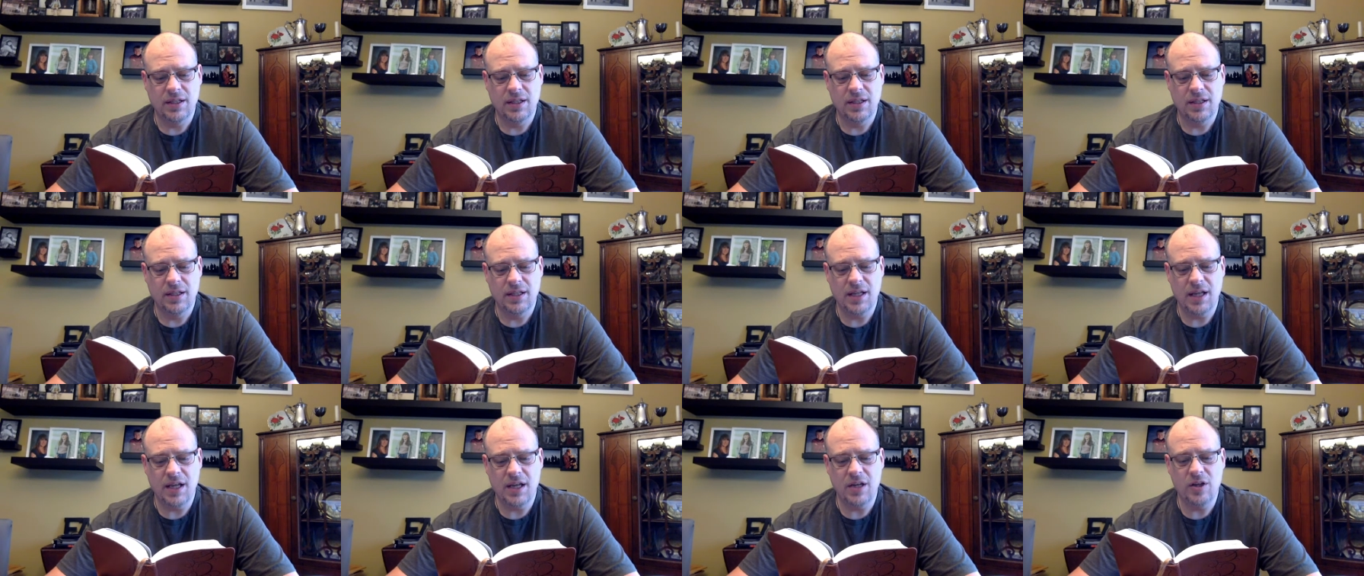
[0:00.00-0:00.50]

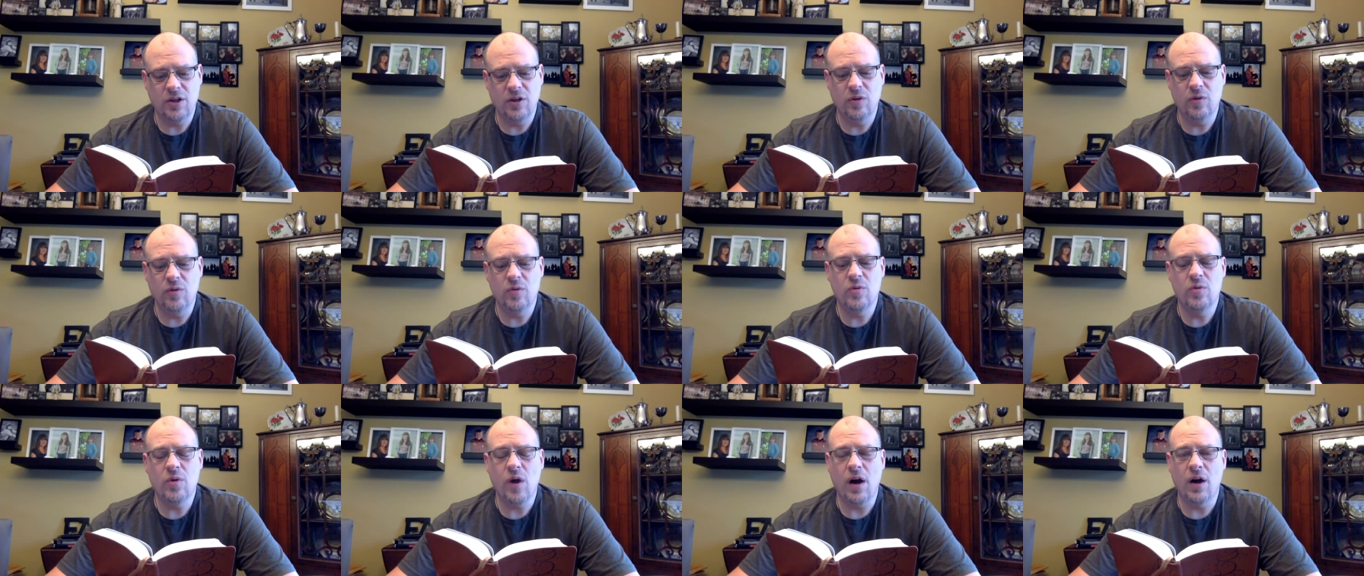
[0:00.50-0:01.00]
Yet
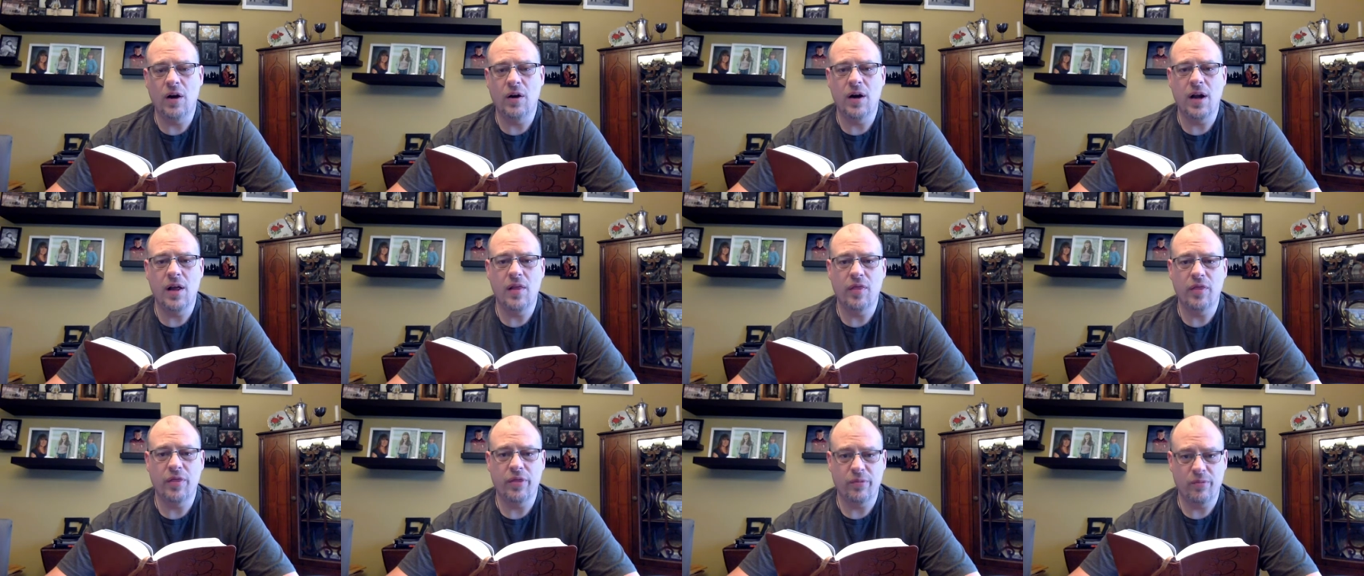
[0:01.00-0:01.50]
you are
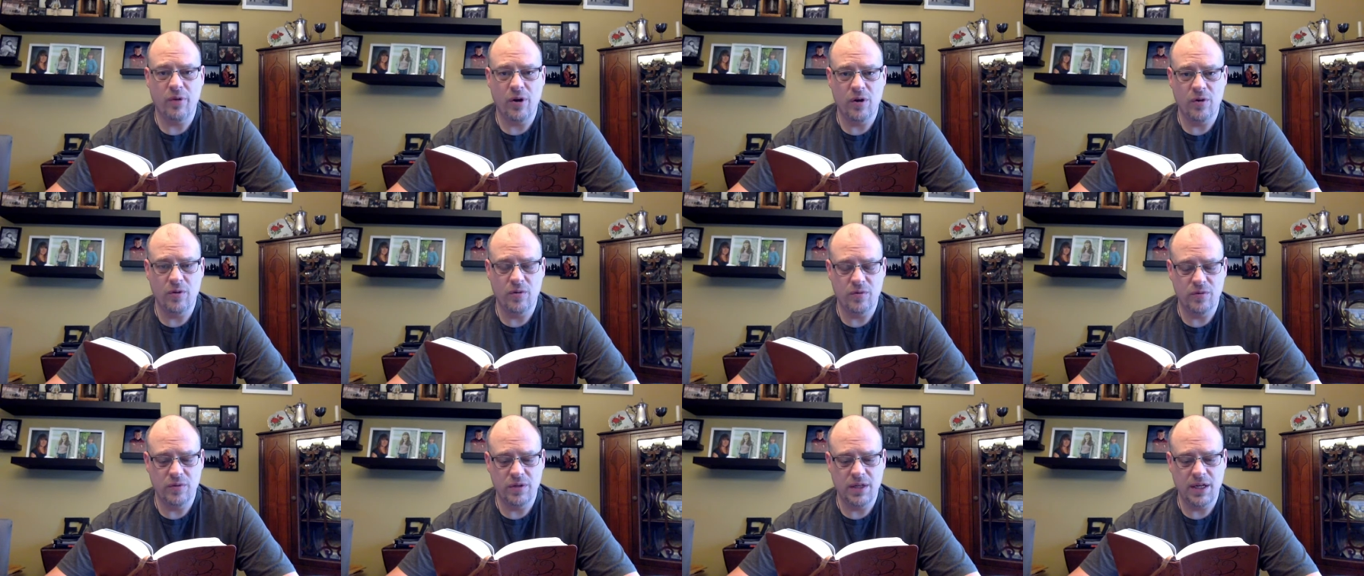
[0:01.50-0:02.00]

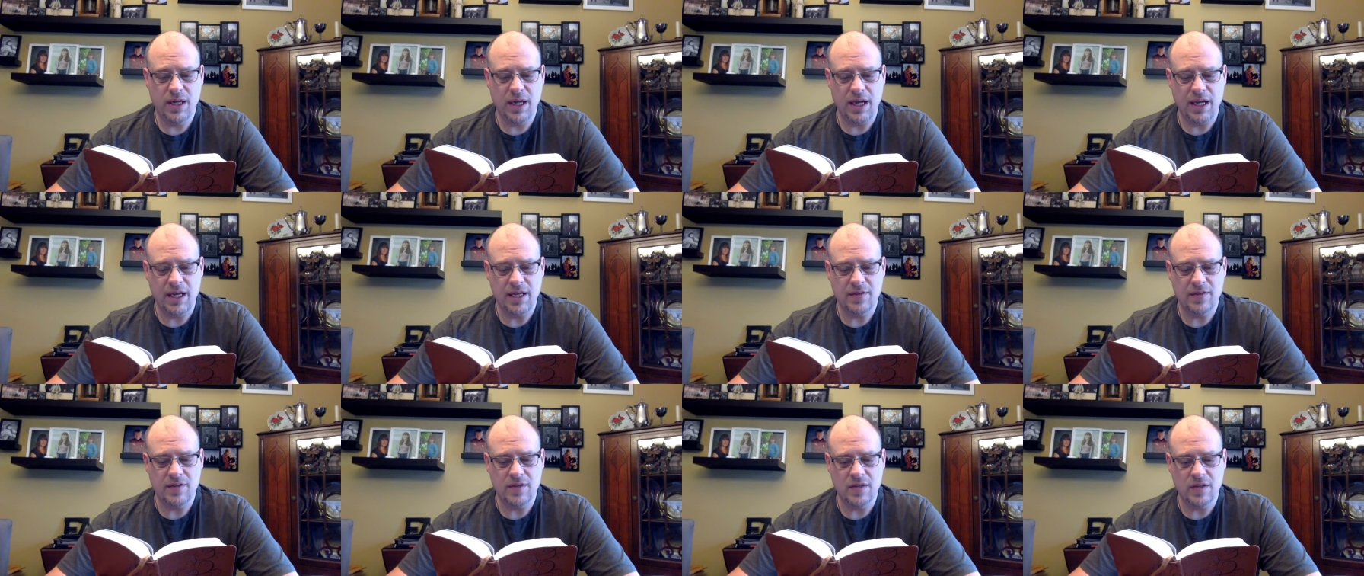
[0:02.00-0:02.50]
enthroned
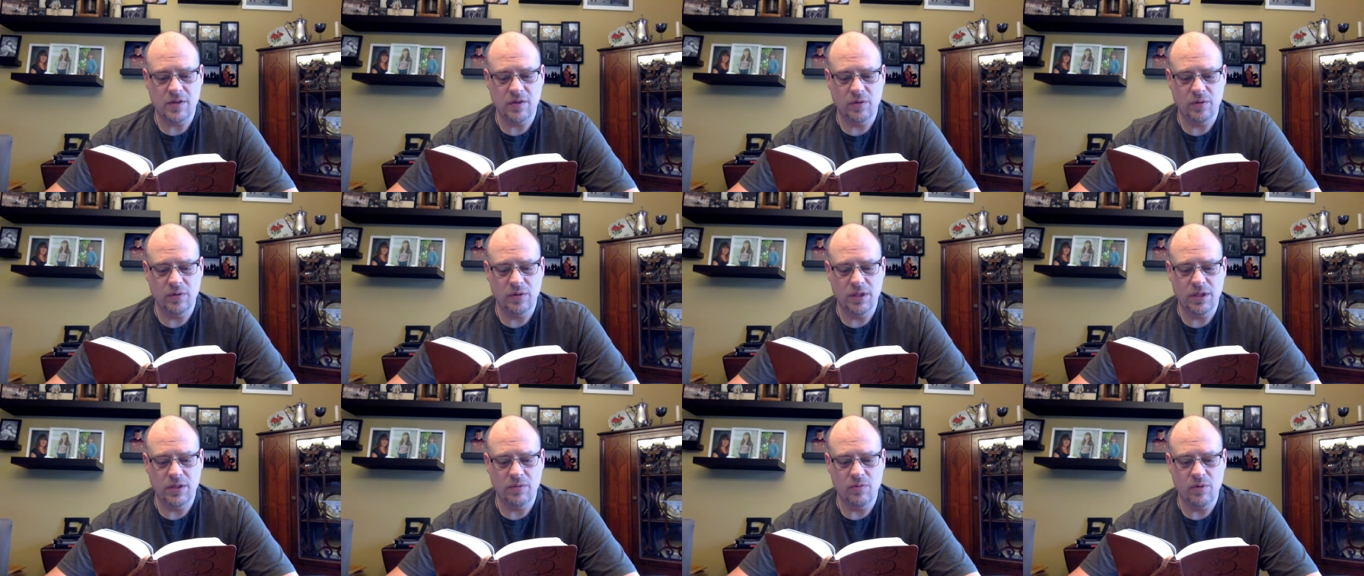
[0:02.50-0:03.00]
as the
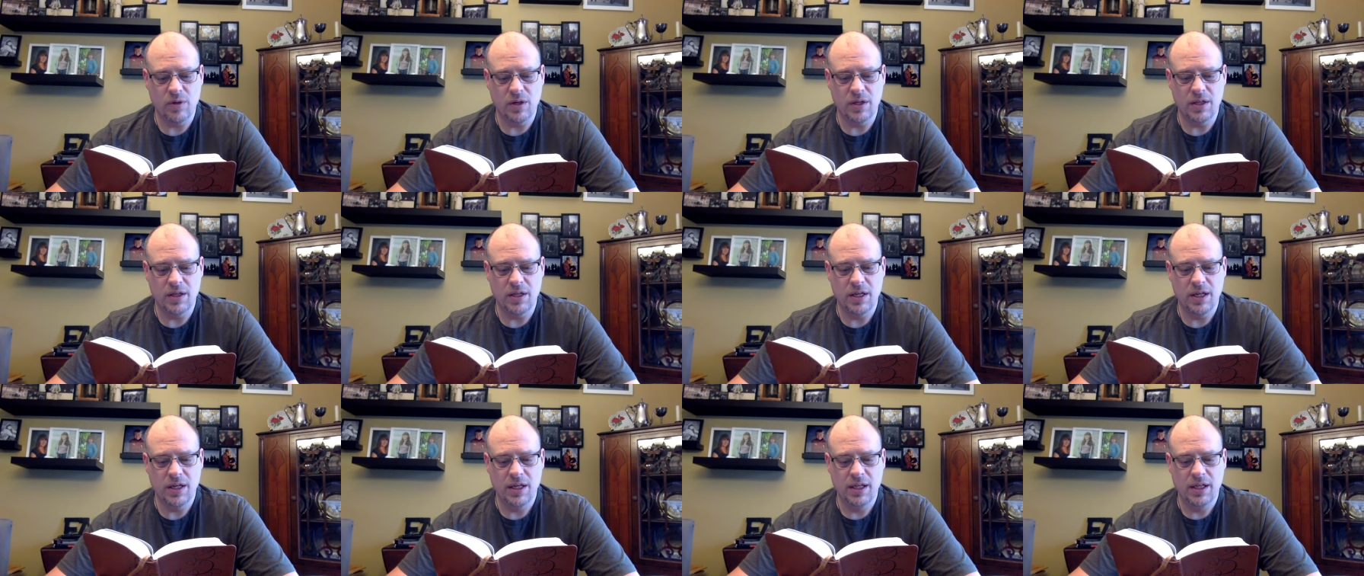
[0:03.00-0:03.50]
Holy
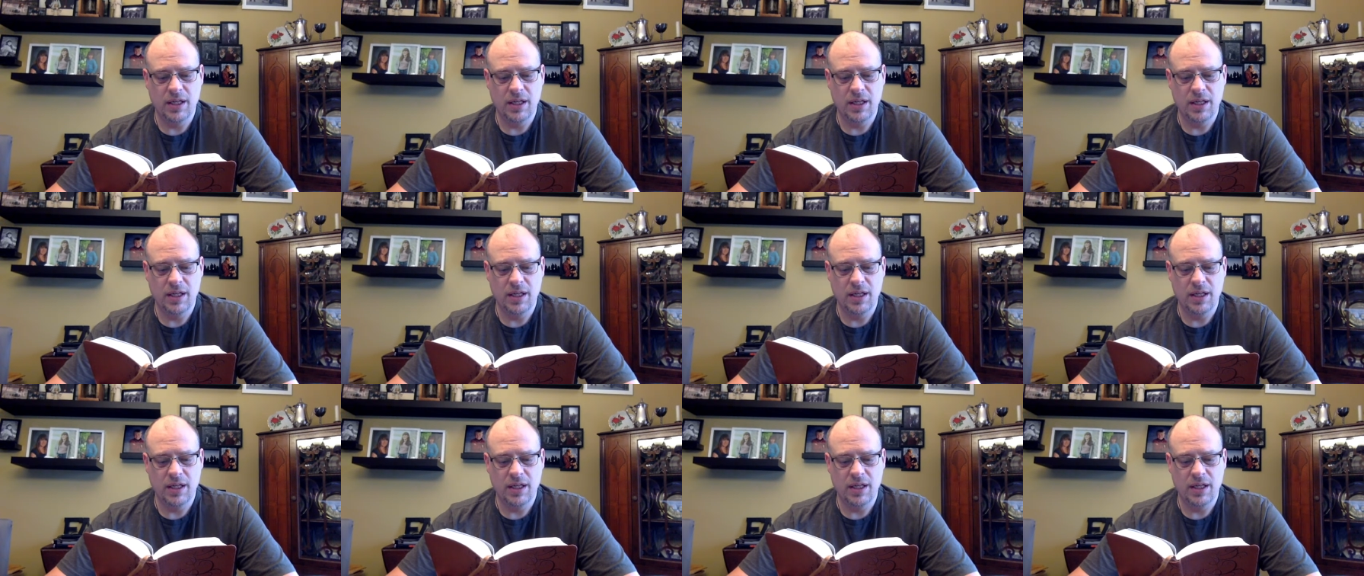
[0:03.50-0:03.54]
One.